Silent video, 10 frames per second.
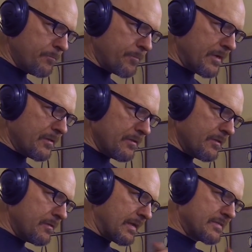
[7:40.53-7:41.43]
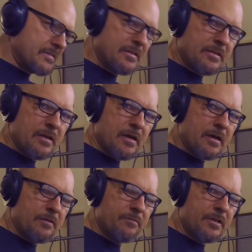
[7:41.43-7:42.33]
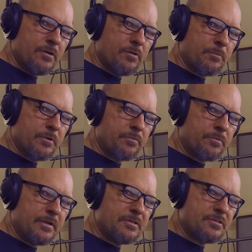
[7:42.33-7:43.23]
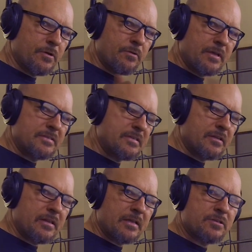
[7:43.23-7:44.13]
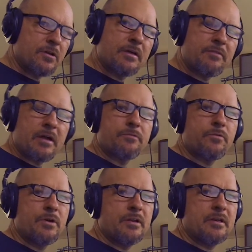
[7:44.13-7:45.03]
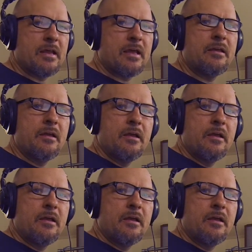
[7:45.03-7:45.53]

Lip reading: But that's in video number 3. So that's it. That's all I've got for you today.